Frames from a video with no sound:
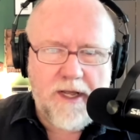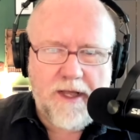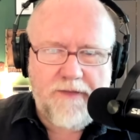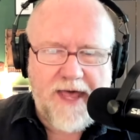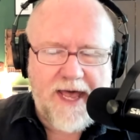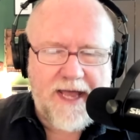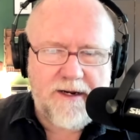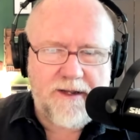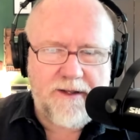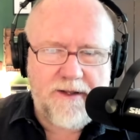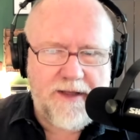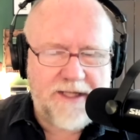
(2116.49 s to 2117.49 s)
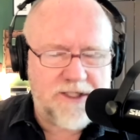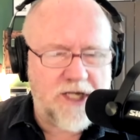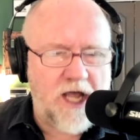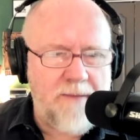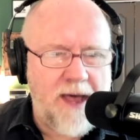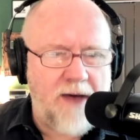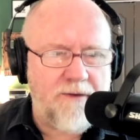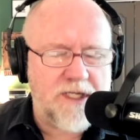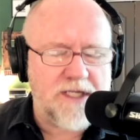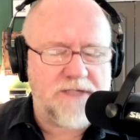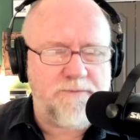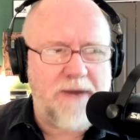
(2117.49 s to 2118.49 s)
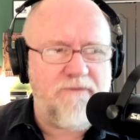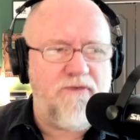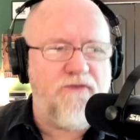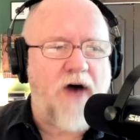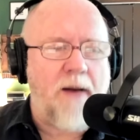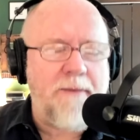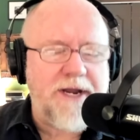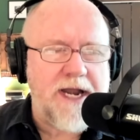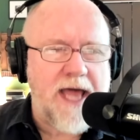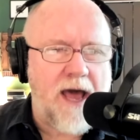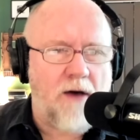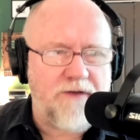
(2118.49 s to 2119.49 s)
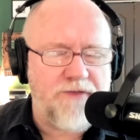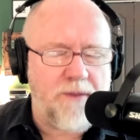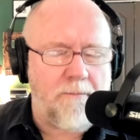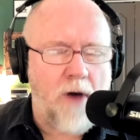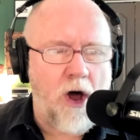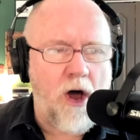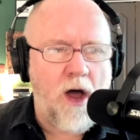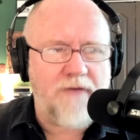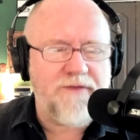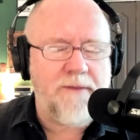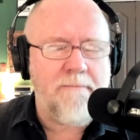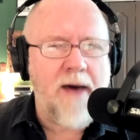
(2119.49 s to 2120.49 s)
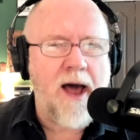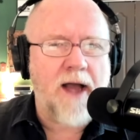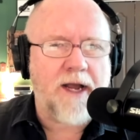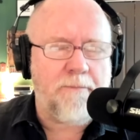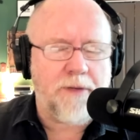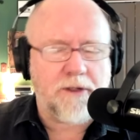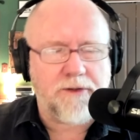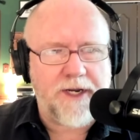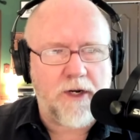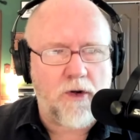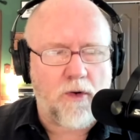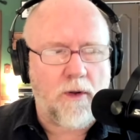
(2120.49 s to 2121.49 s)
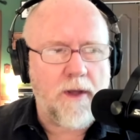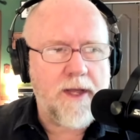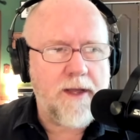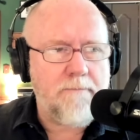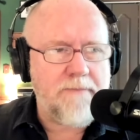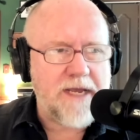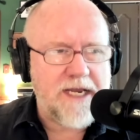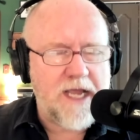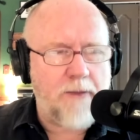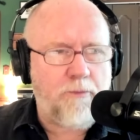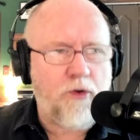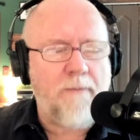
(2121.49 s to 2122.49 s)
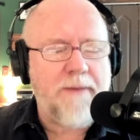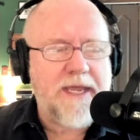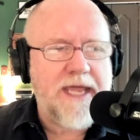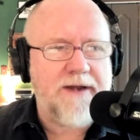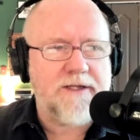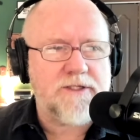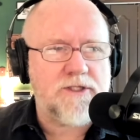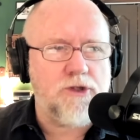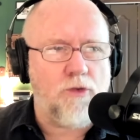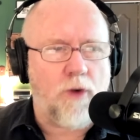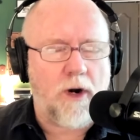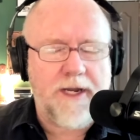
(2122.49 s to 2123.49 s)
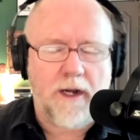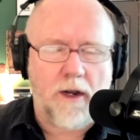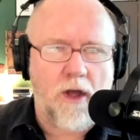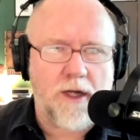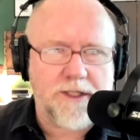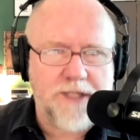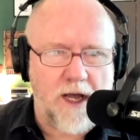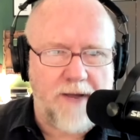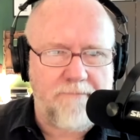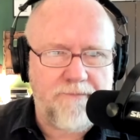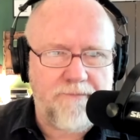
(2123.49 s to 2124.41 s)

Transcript: that has come out, has been vomited out of the maw of the MAGA political media propaganda sewer in a long time.